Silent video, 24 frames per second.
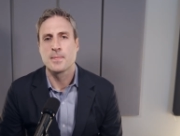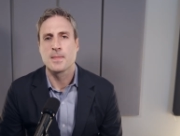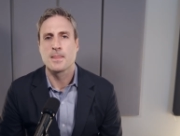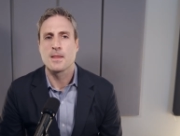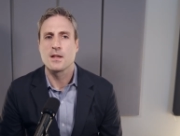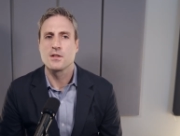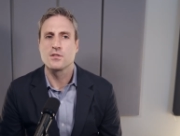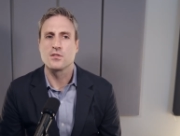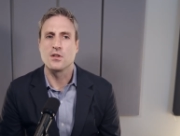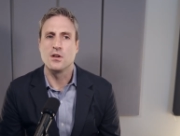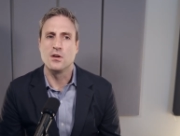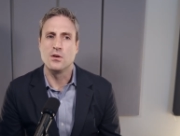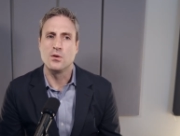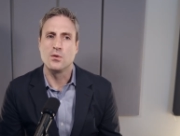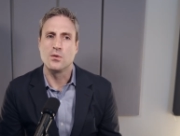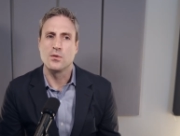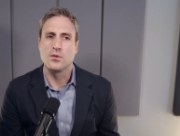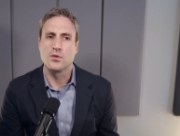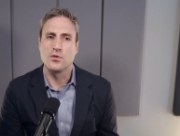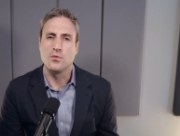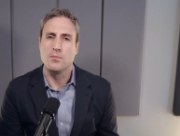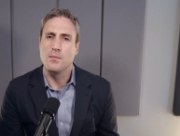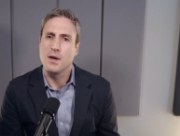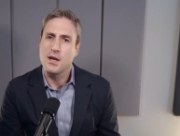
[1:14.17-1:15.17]
So
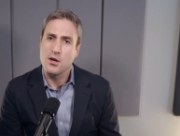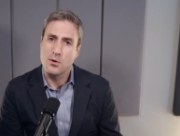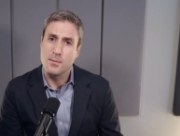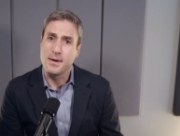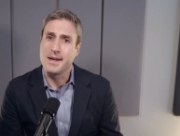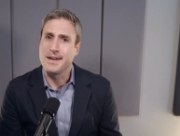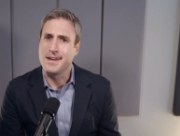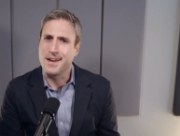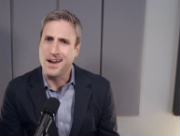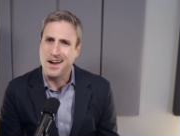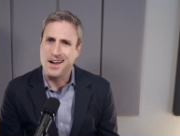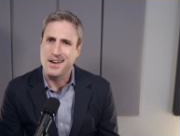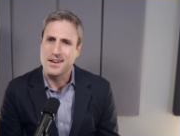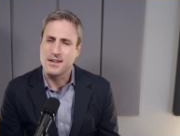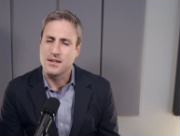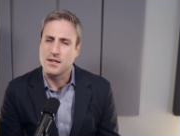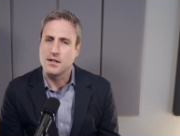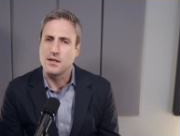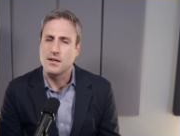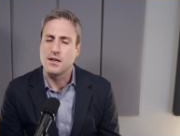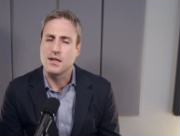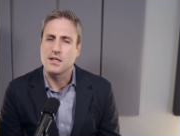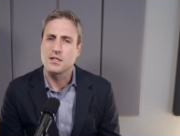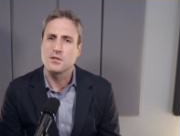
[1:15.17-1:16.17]
you may or may not need
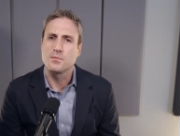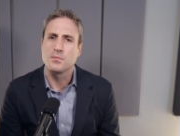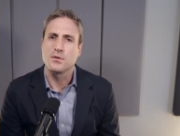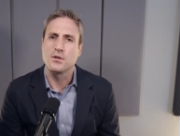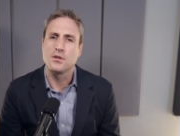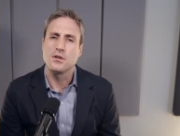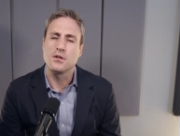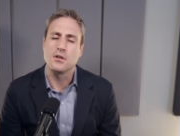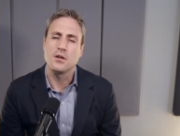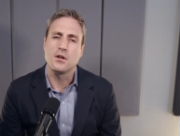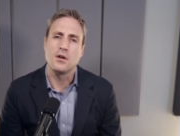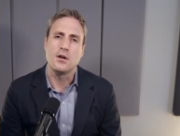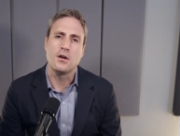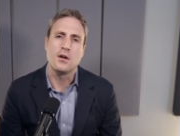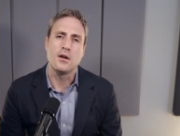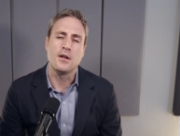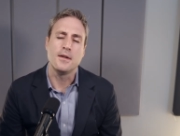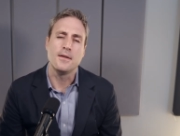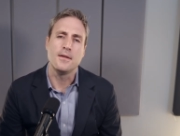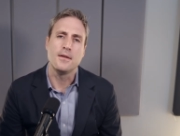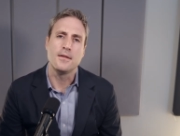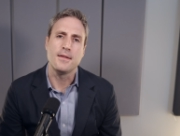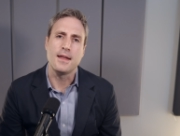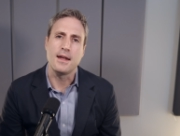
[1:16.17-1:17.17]
an expert
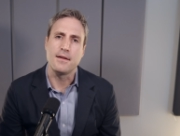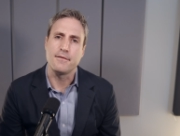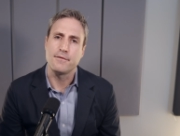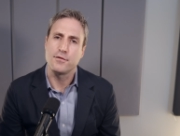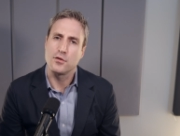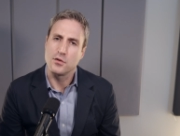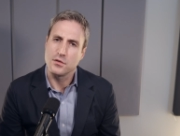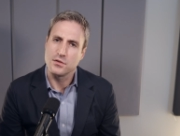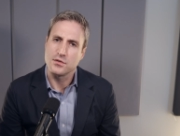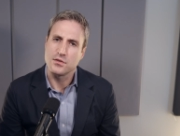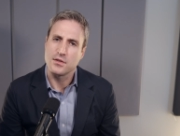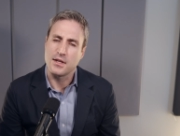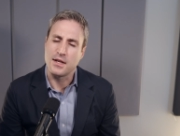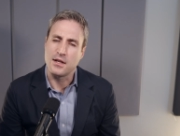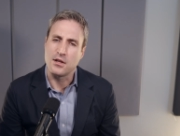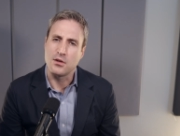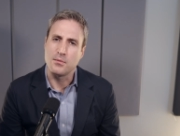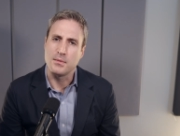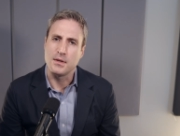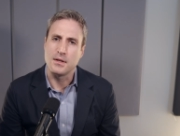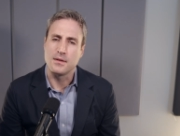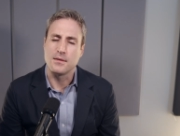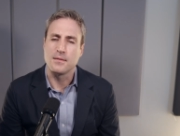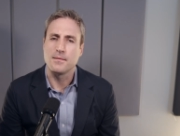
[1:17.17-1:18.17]
on that first
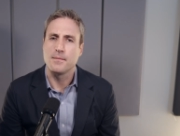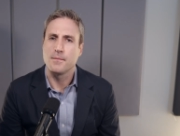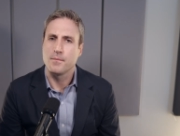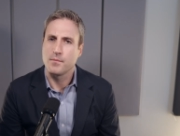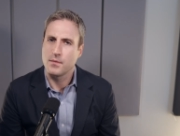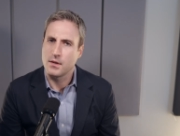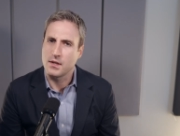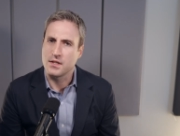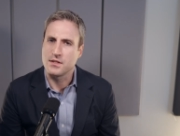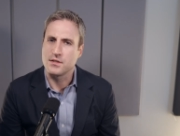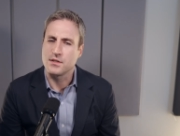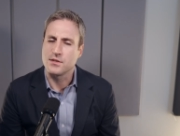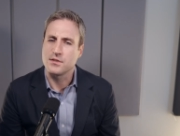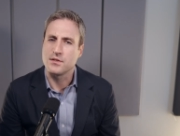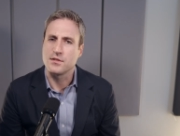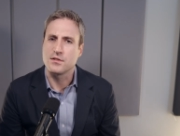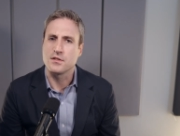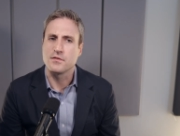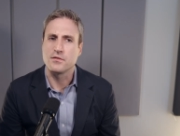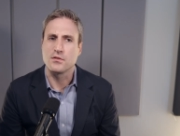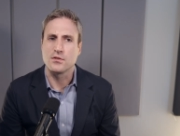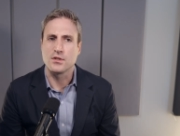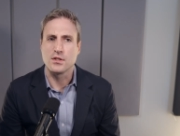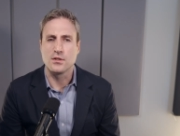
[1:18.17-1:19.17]
element, existence
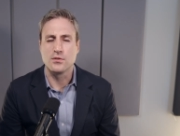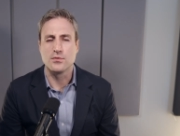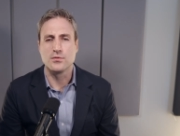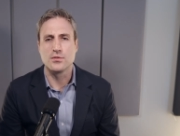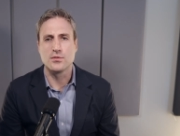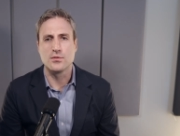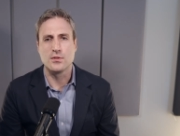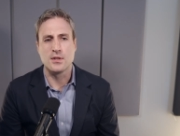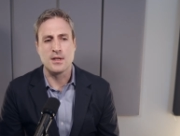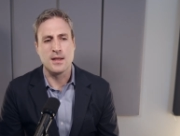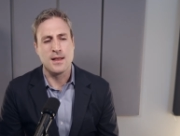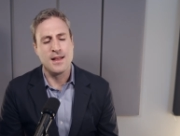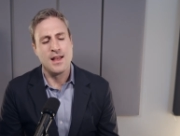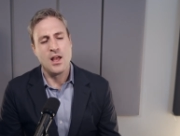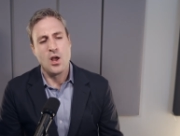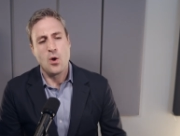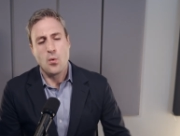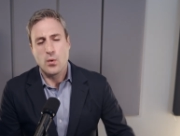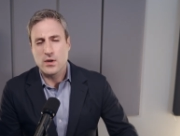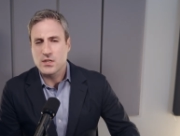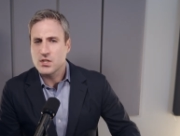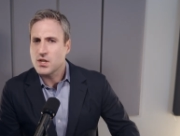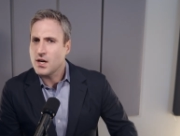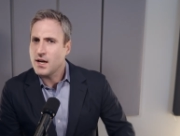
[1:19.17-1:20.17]
of a legal duty,
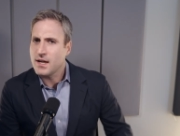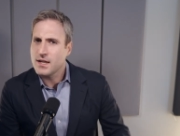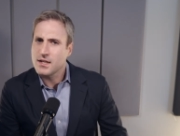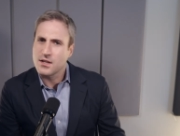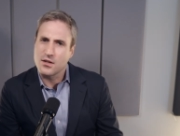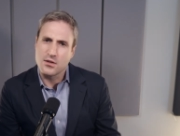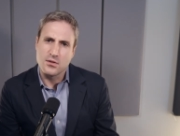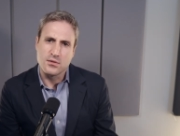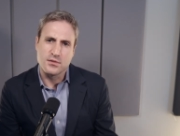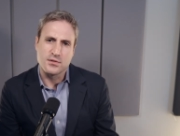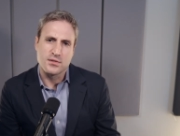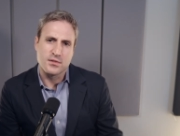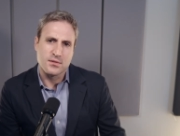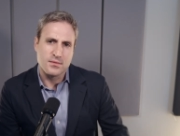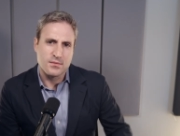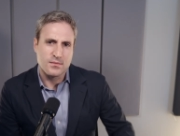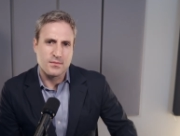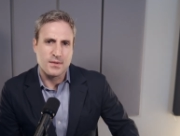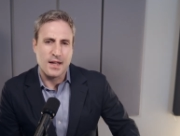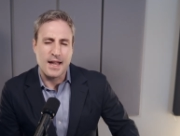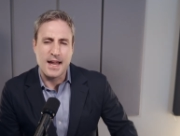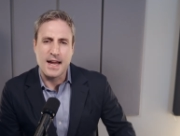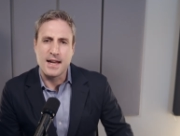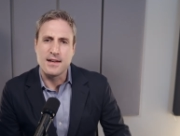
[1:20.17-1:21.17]
which kind of goes
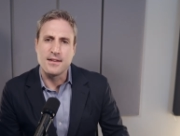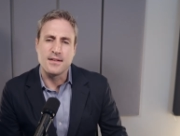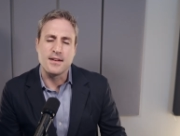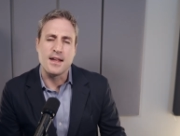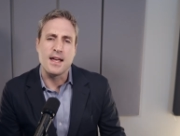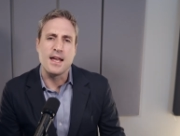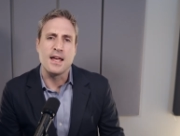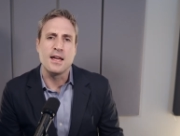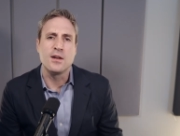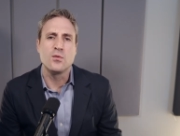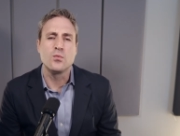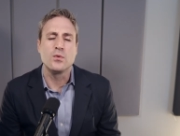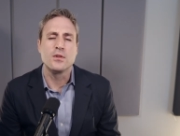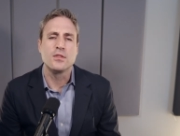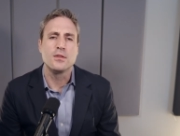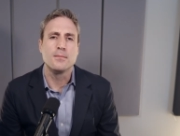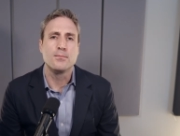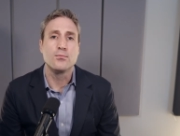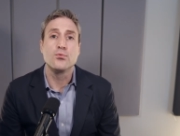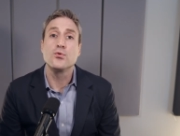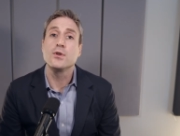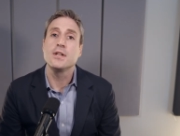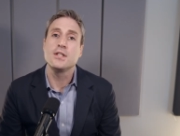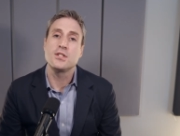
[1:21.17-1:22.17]
hand in hand with the
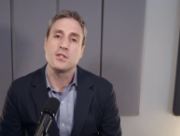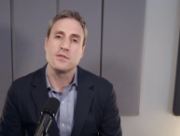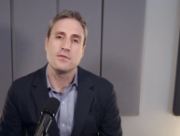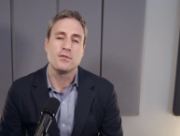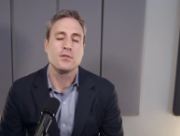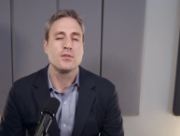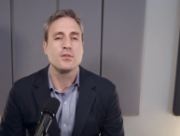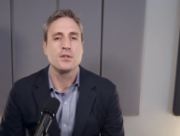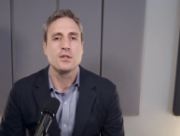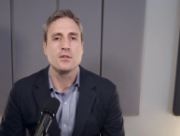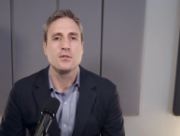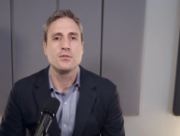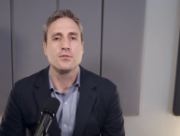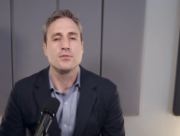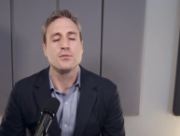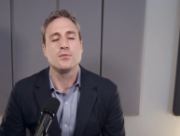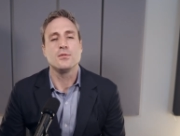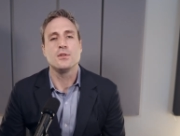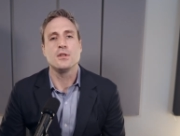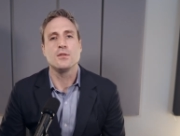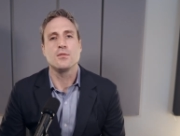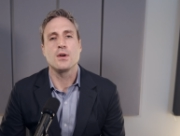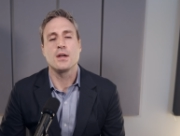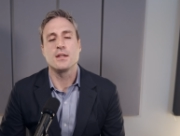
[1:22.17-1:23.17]
breach of the legal
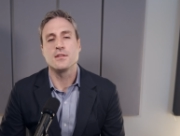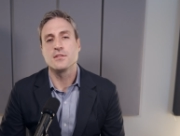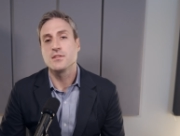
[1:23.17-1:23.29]
duty, right?